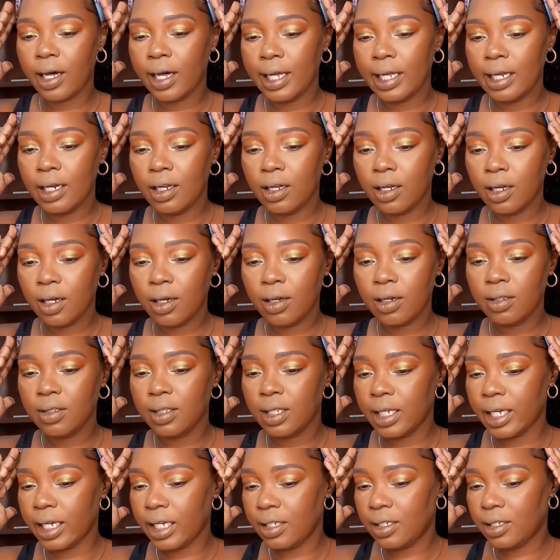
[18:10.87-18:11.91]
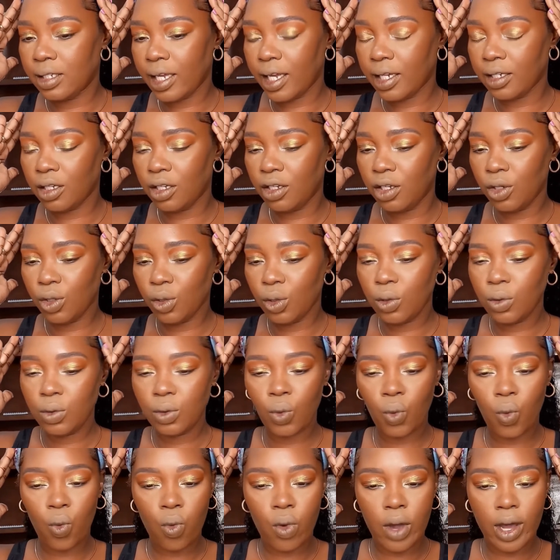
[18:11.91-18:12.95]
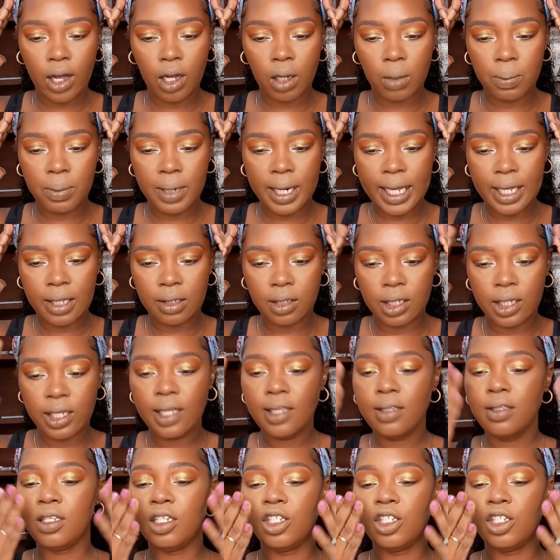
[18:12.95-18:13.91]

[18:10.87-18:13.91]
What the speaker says: Eye look nice and cute, well blended.